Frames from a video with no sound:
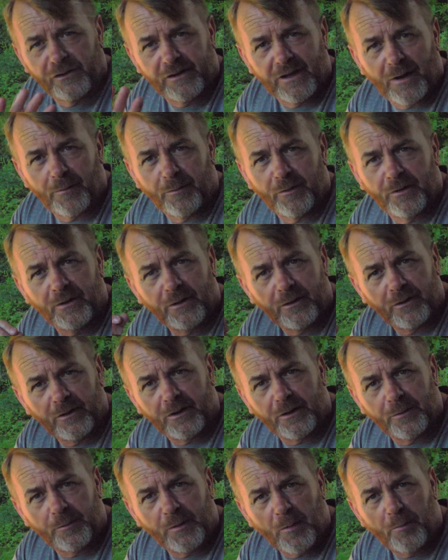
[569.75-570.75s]
cab, a
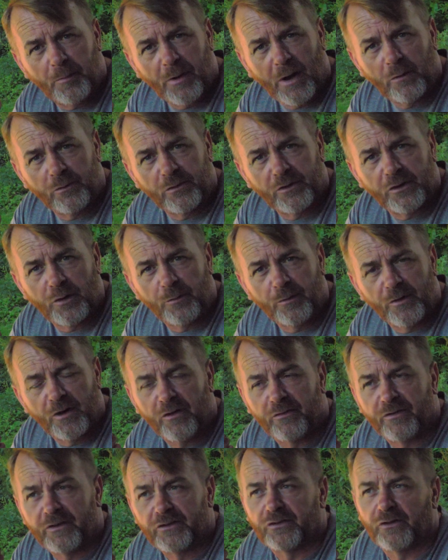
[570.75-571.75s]
little bit of powder coming
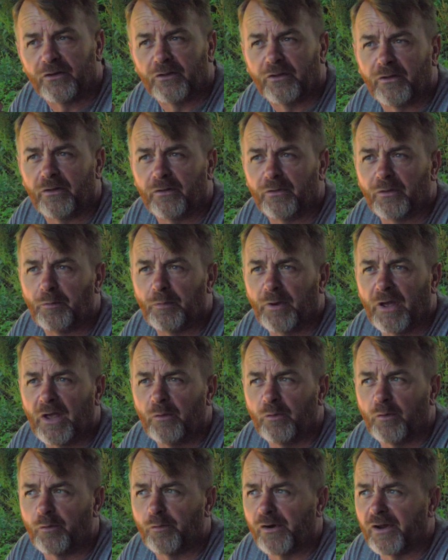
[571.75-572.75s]
off it, so the
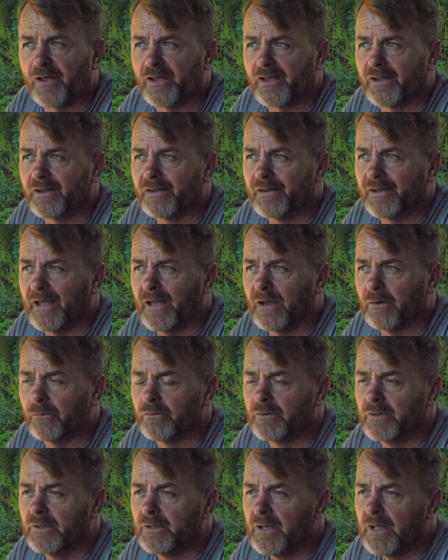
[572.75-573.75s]
paint was breaking down.
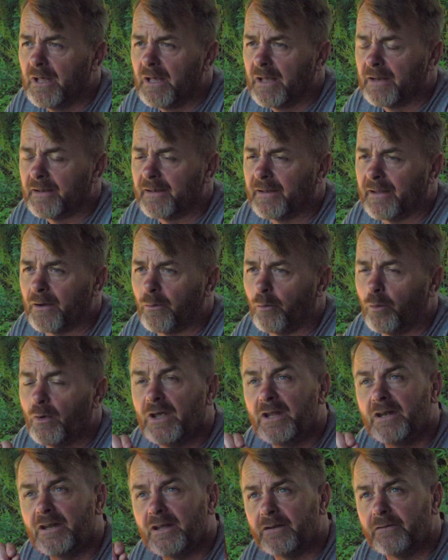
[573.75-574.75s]
Now
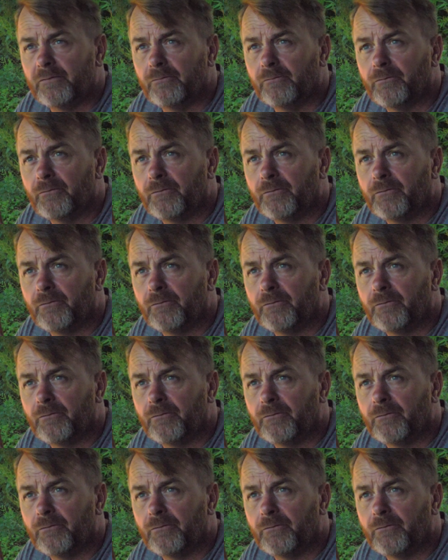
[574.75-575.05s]
we did.